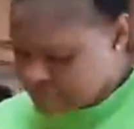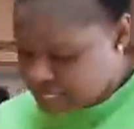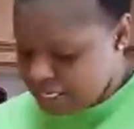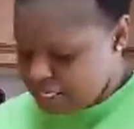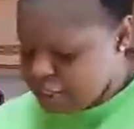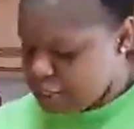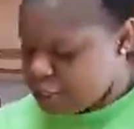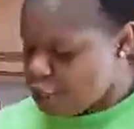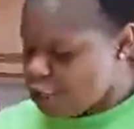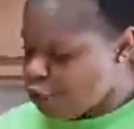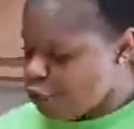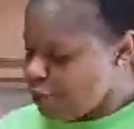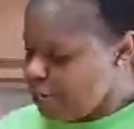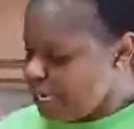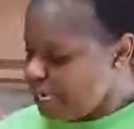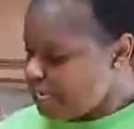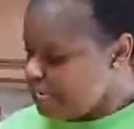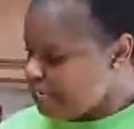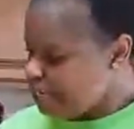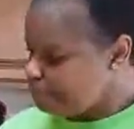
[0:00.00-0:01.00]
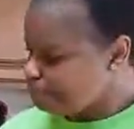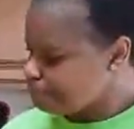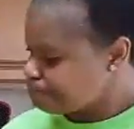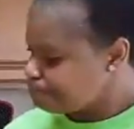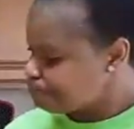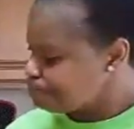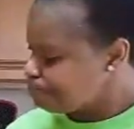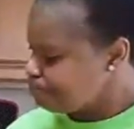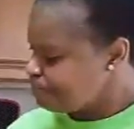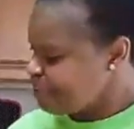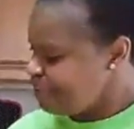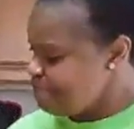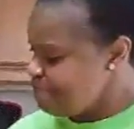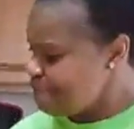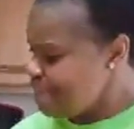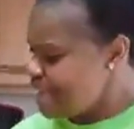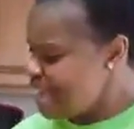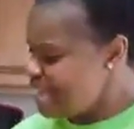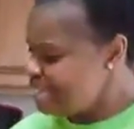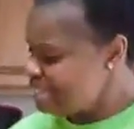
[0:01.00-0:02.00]
These are quick,
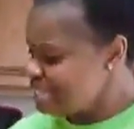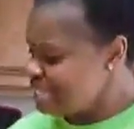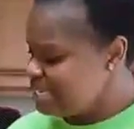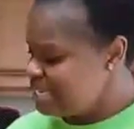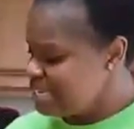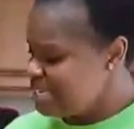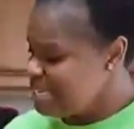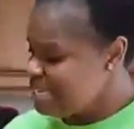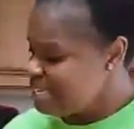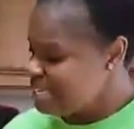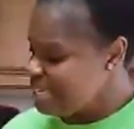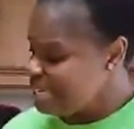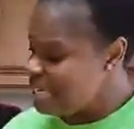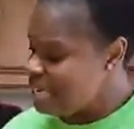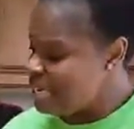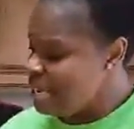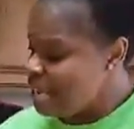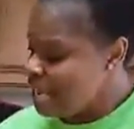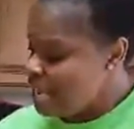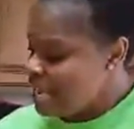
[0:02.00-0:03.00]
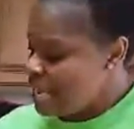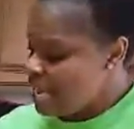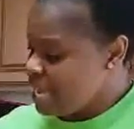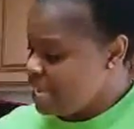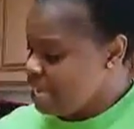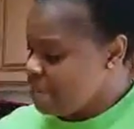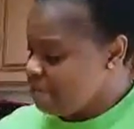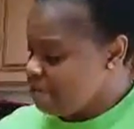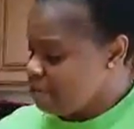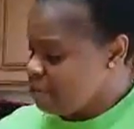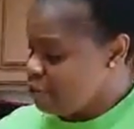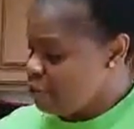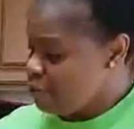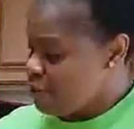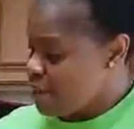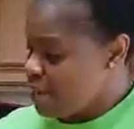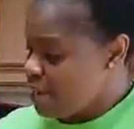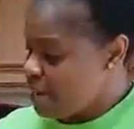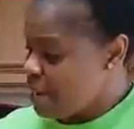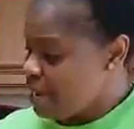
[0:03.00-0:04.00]
fast, and easy. And if you
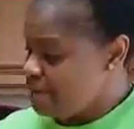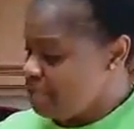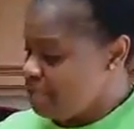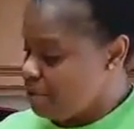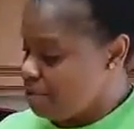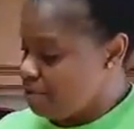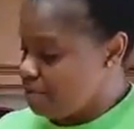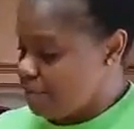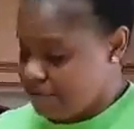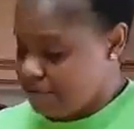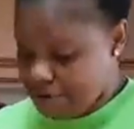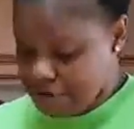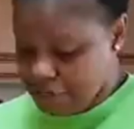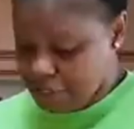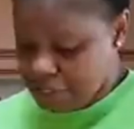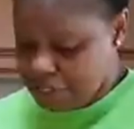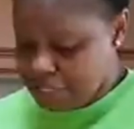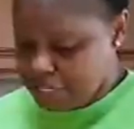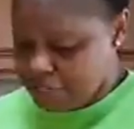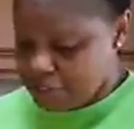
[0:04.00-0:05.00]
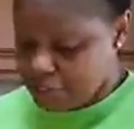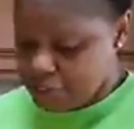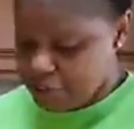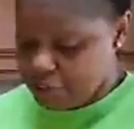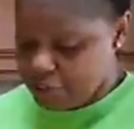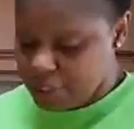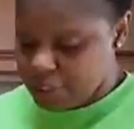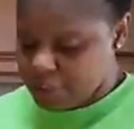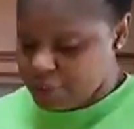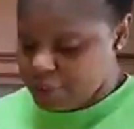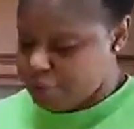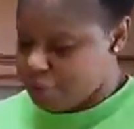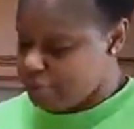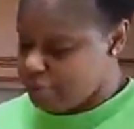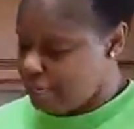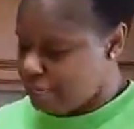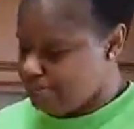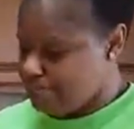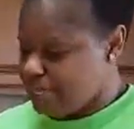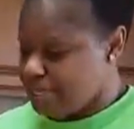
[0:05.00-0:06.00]
have a function that you're going to,
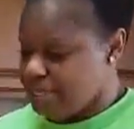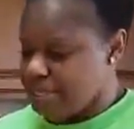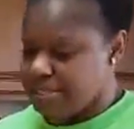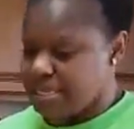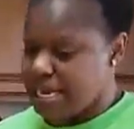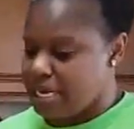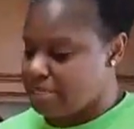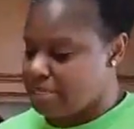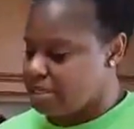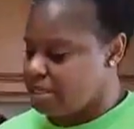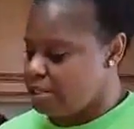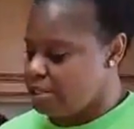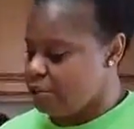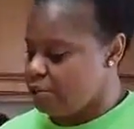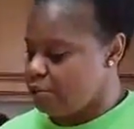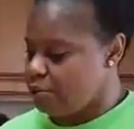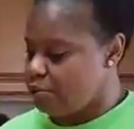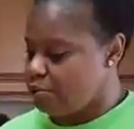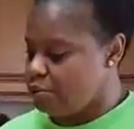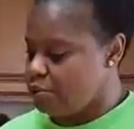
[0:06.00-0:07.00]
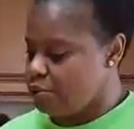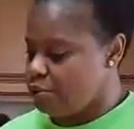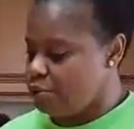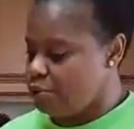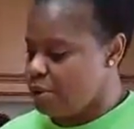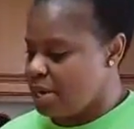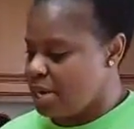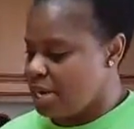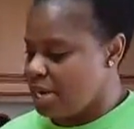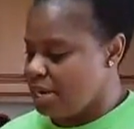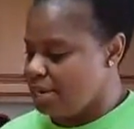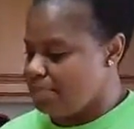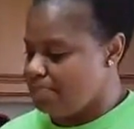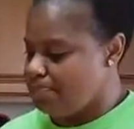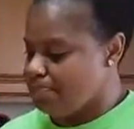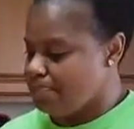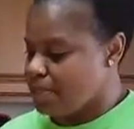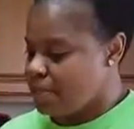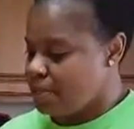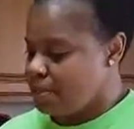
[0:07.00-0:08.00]
I mean, there's actually no
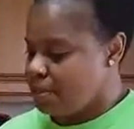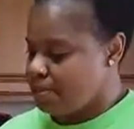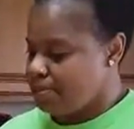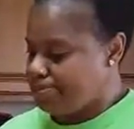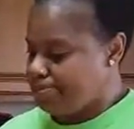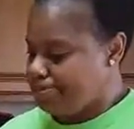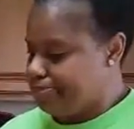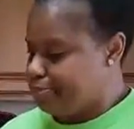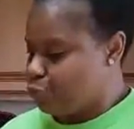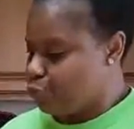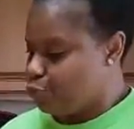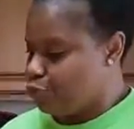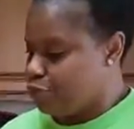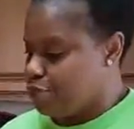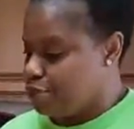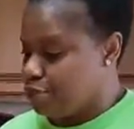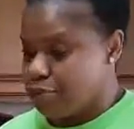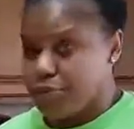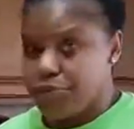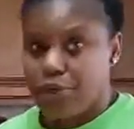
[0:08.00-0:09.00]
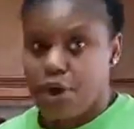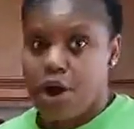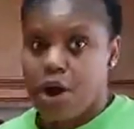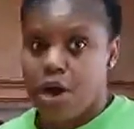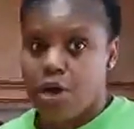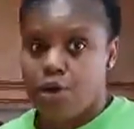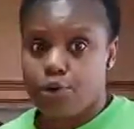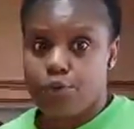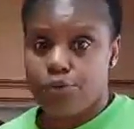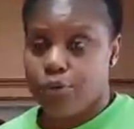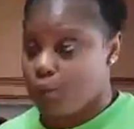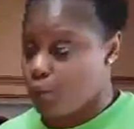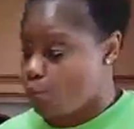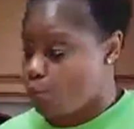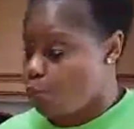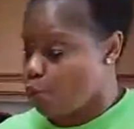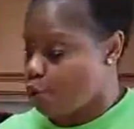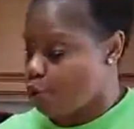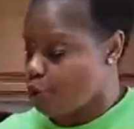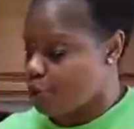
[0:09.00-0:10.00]
real thought or real
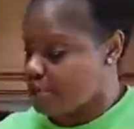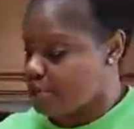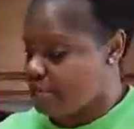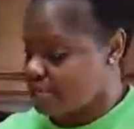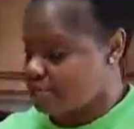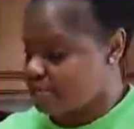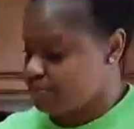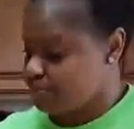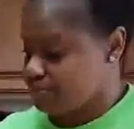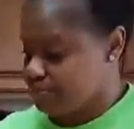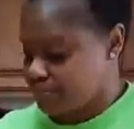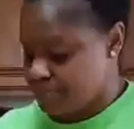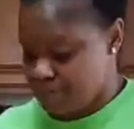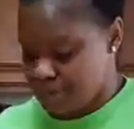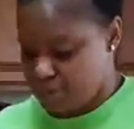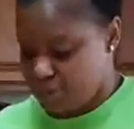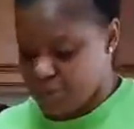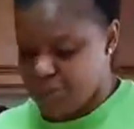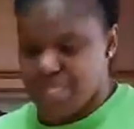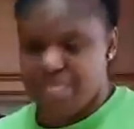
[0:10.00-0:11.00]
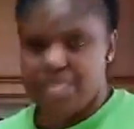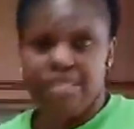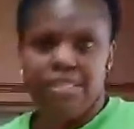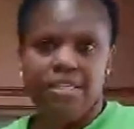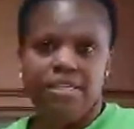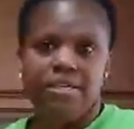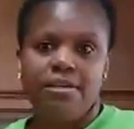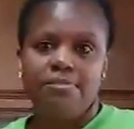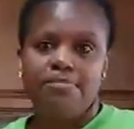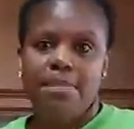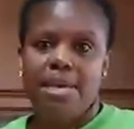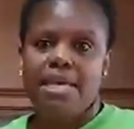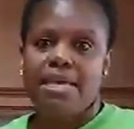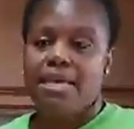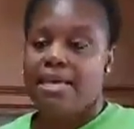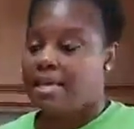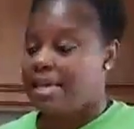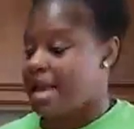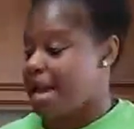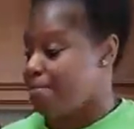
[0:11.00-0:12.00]
work that goes into
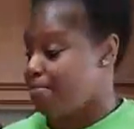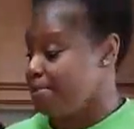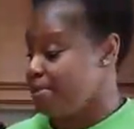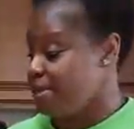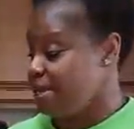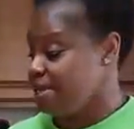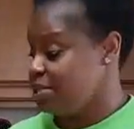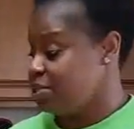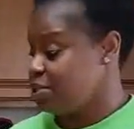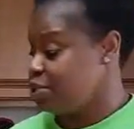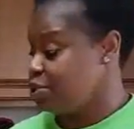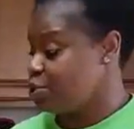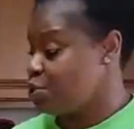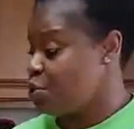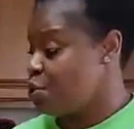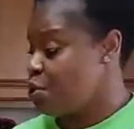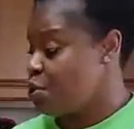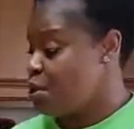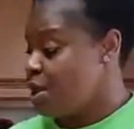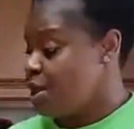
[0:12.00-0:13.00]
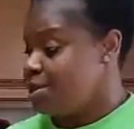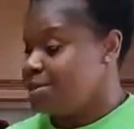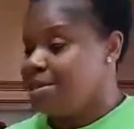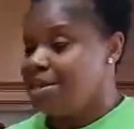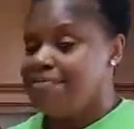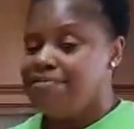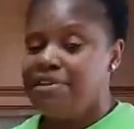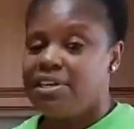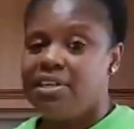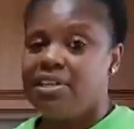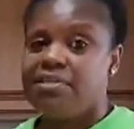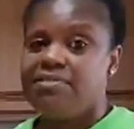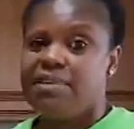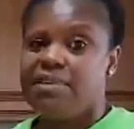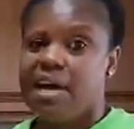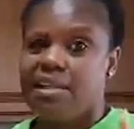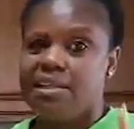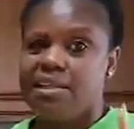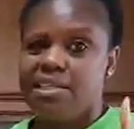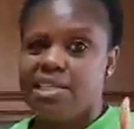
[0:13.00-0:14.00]
making an appetizer. So definitely
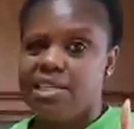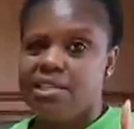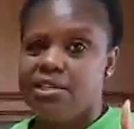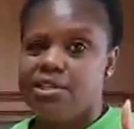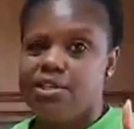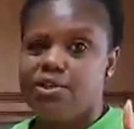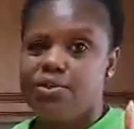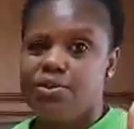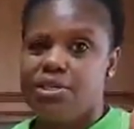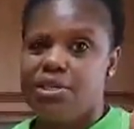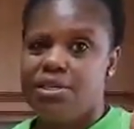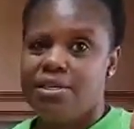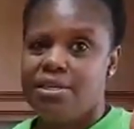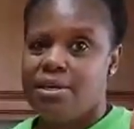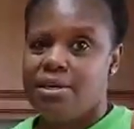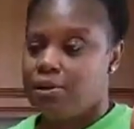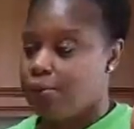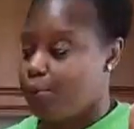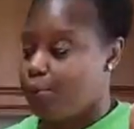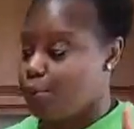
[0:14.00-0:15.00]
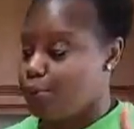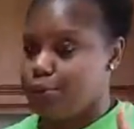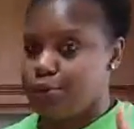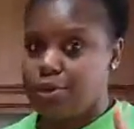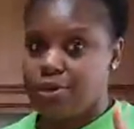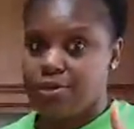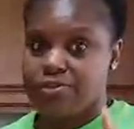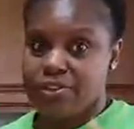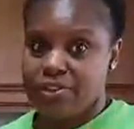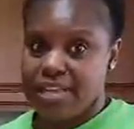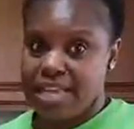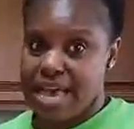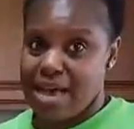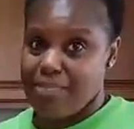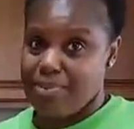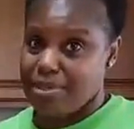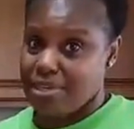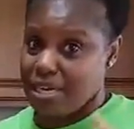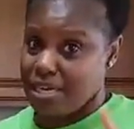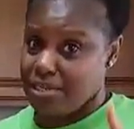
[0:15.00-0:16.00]
volunteer to do the hors d'oeuvres or the
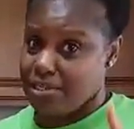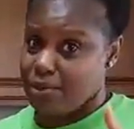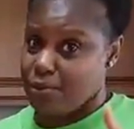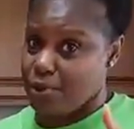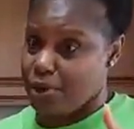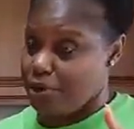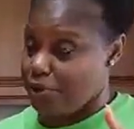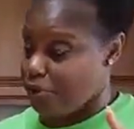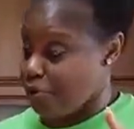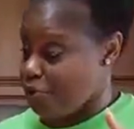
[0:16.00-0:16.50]
appetizer when